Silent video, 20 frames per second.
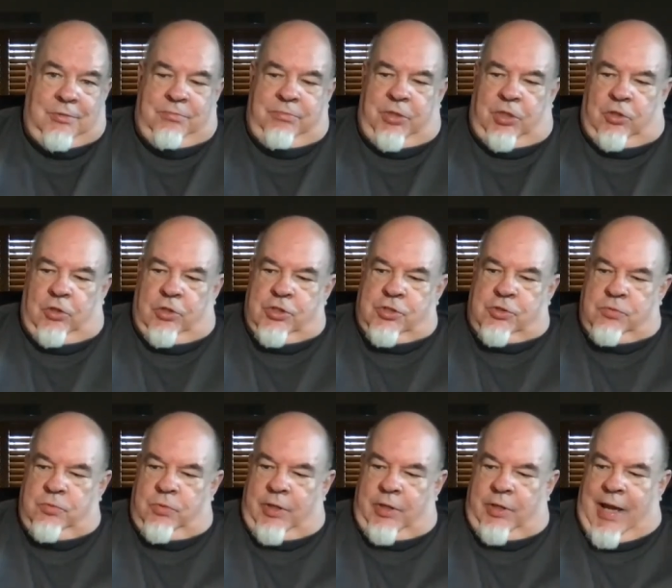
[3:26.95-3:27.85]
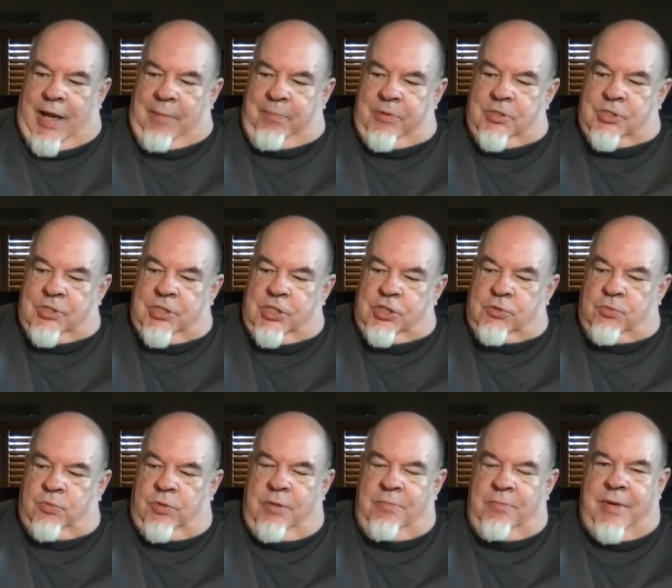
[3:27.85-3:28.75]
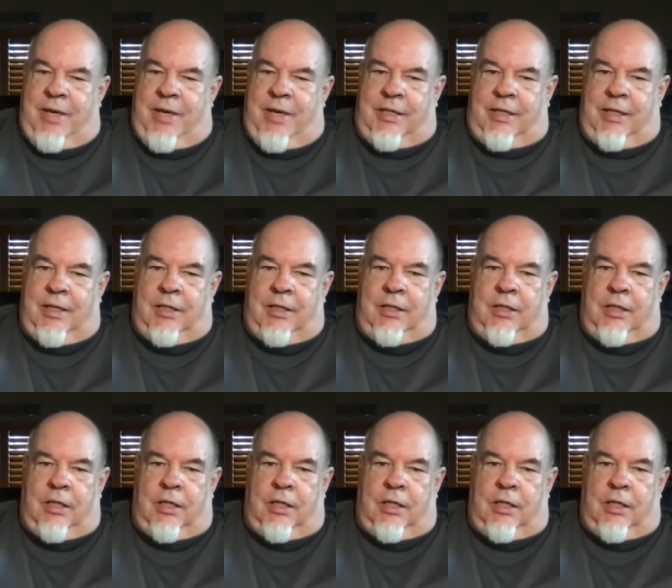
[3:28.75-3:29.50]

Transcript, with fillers: Because what happens is we make it